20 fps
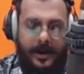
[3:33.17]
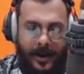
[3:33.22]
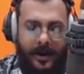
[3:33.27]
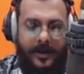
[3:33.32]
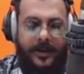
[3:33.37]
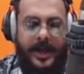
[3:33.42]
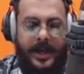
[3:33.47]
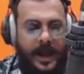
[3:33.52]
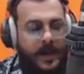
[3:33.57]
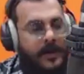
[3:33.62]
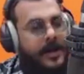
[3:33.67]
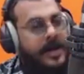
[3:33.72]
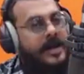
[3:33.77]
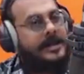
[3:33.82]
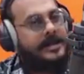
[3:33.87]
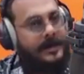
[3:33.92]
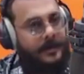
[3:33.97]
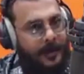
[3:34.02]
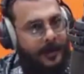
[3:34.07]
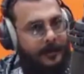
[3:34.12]
Okay, now I
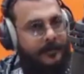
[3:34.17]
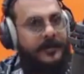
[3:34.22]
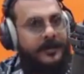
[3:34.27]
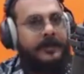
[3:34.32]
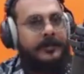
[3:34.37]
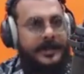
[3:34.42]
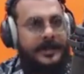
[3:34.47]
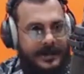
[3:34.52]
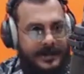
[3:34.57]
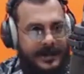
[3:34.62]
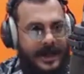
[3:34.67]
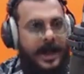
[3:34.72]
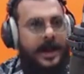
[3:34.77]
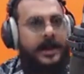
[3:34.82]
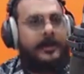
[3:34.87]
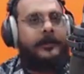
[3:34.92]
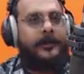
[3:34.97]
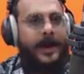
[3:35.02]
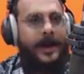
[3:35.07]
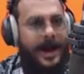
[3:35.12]
understand why pharmacy is
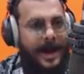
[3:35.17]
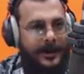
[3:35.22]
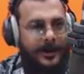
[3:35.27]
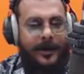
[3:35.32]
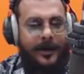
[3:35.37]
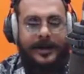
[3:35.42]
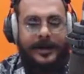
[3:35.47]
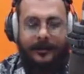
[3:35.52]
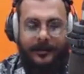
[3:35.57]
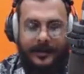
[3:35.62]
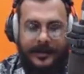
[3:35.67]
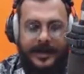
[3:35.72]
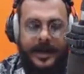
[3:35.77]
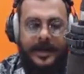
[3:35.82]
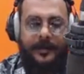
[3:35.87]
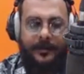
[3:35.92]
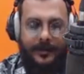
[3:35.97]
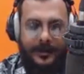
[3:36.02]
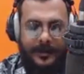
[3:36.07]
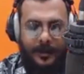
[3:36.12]
hard. Why you all have to
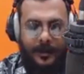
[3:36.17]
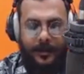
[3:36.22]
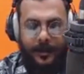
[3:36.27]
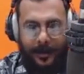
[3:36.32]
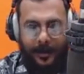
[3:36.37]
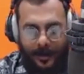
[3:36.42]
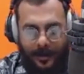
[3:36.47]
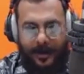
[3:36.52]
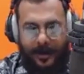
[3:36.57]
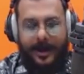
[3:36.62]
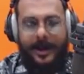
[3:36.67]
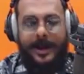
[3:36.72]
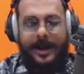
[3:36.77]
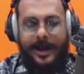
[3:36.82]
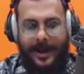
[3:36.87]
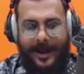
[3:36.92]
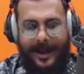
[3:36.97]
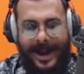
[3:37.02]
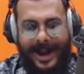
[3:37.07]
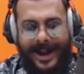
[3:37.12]
study for so long.
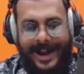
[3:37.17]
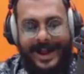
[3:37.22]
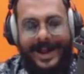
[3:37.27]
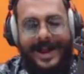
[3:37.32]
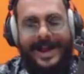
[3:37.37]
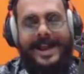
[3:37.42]
All right.